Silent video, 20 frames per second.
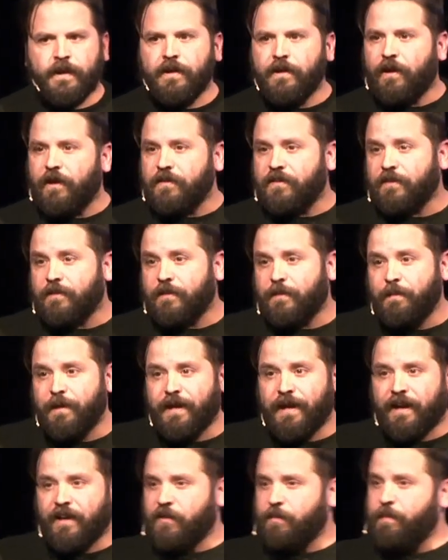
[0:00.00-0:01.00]
It calls us to
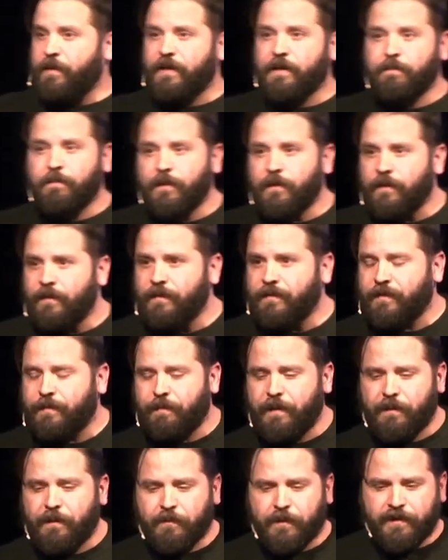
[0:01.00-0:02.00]
be hospitable,
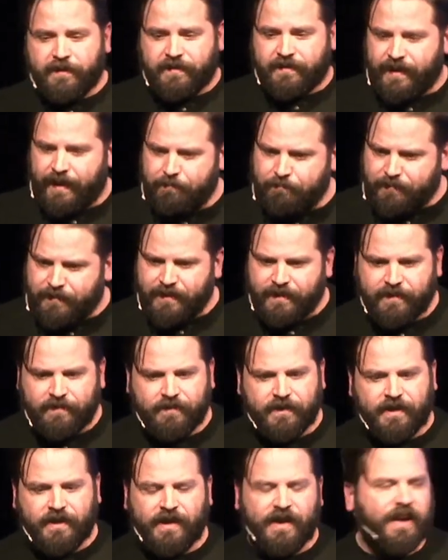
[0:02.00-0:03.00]
to be
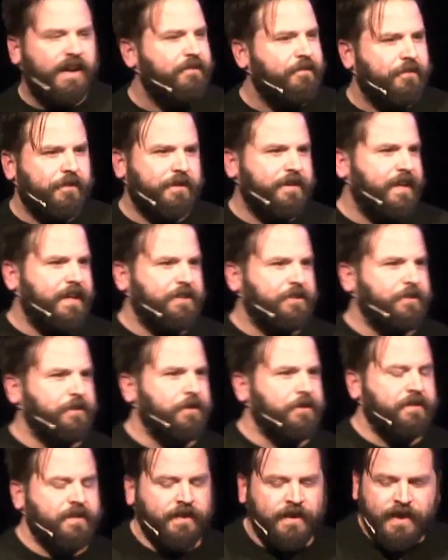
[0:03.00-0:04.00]
receptive and
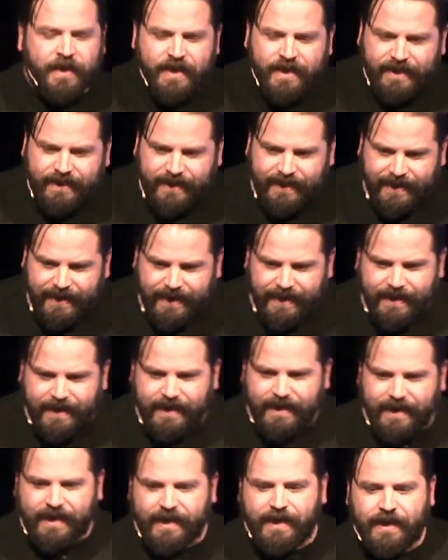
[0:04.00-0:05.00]
confrontational, to lean
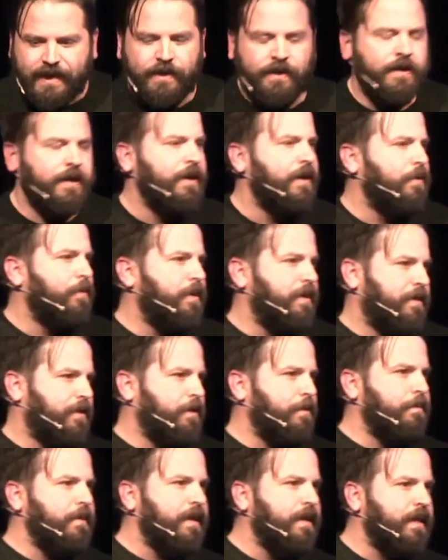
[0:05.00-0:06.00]
in with
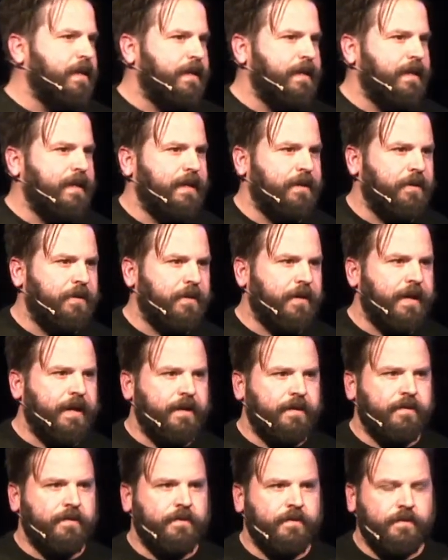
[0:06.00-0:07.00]
humility and
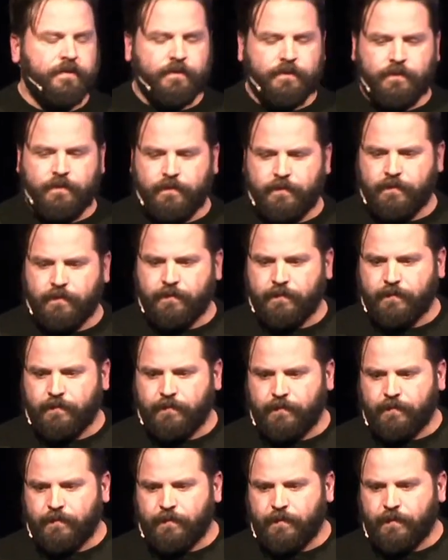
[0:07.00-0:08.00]
grace,
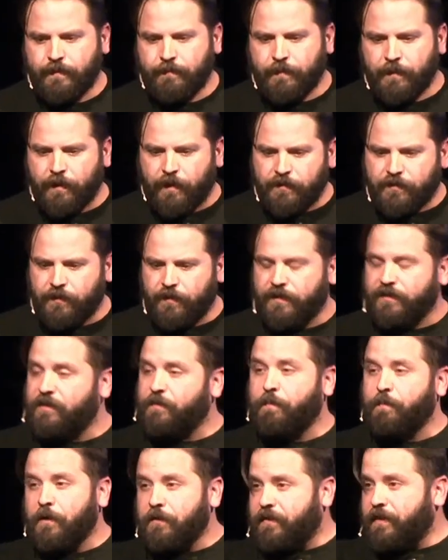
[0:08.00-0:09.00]
but also
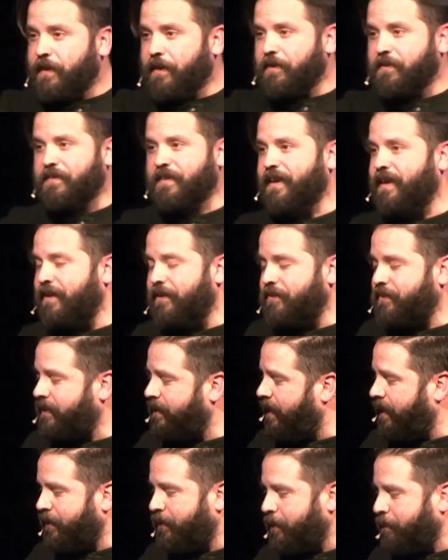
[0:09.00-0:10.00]
exposing ourselves
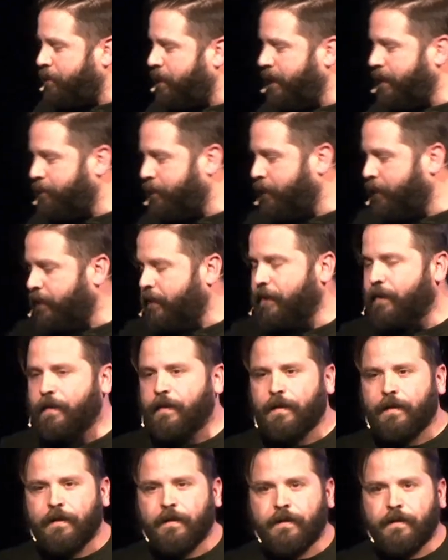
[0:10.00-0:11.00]
and other people
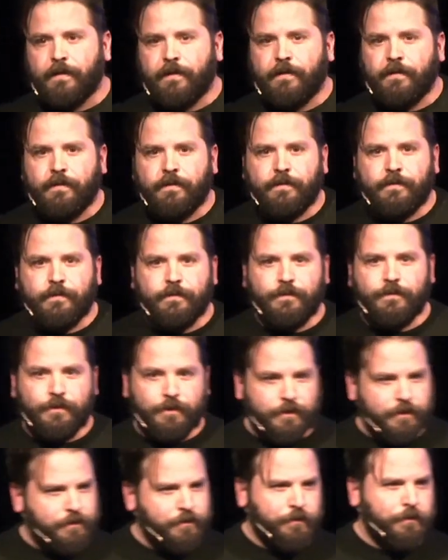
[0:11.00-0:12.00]

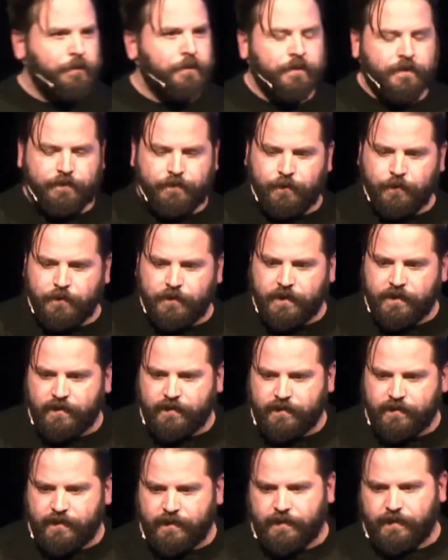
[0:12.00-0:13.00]
to the truth of who
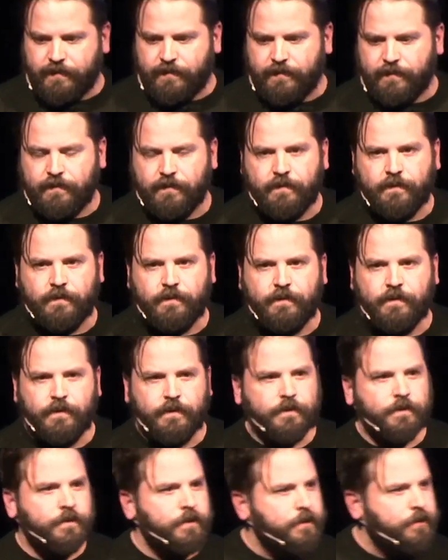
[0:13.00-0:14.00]
Jesus is,
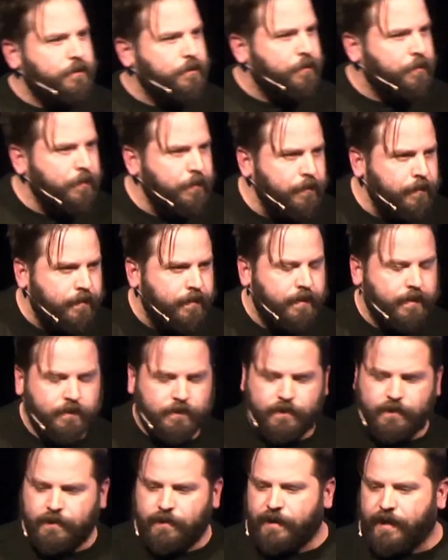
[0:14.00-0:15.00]
to the truth
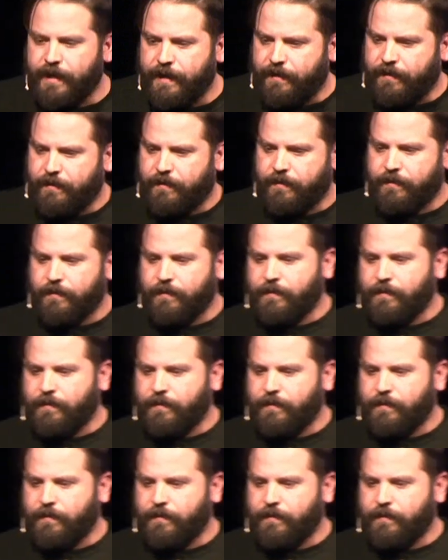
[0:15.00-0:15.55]
and to the light